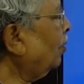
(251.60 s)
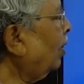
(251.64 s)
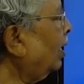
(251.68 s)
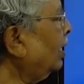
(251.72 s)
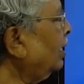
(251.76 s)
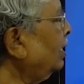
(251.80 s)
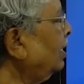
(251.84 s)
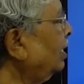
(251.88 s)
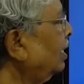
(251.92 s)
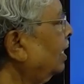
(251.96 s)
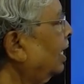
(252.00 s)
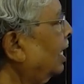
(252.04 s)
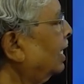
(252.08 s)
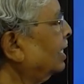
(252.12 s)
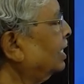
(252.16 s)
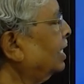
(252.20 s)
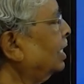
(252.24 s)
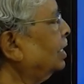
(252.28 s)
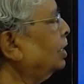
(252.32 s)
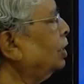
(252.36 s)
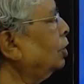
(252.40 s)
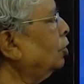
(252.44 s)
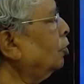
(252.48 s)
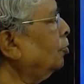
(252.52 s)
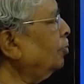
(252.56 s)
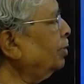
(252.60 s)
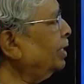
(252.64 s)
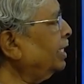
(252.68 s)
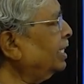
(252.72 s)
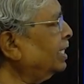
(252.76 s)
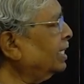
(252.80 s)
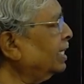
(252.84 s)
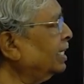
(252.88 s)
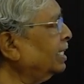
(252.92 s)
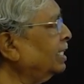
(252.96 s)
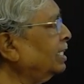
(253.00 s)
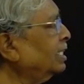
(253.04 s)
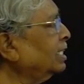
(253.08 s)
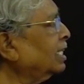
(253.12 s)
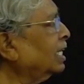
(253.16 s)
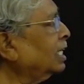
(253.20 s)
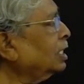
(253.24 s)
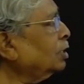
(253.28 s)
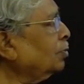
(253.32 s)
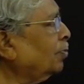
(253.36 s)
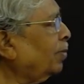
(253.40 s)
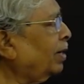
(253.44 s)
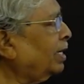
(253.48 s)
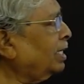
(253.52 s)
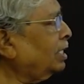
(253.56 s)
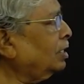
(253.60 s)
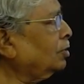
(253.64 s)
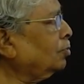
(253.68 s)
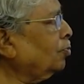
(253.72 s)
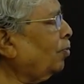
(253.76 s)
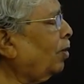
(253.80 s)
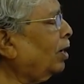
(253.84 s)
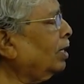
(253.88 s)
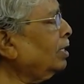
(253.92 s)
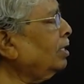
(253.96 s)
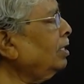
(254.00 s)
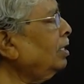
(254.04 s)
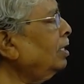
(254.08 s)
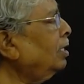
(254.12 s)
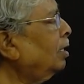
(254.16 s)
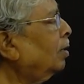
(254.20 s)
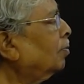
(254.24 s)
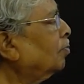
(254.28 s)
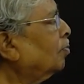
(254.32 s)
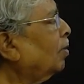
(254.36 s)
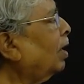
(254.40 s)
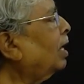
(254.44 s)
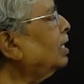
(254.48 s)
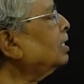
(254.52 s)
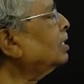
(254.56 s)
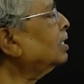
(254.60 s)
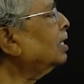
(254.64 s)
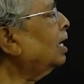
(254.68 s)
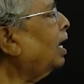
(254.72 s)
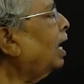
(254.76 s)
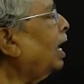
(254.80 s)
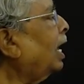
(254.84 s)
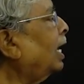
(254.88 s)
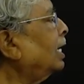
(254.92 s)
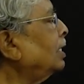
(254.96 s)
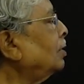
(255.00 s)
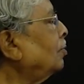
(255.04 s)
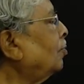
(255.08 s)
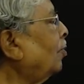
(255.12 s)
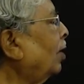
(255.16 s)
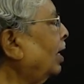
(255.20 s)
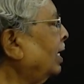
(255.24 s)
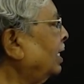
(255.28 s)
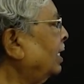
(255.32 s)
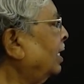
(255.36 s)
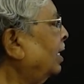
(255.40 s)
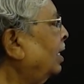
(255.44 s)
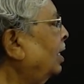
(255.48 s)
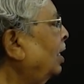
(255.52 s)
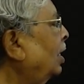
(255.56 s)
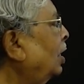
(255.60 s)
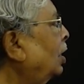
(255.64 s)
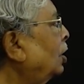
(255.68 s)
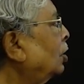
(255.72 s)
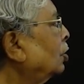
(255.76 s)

1, and the denominator is x minus 1 plus iy.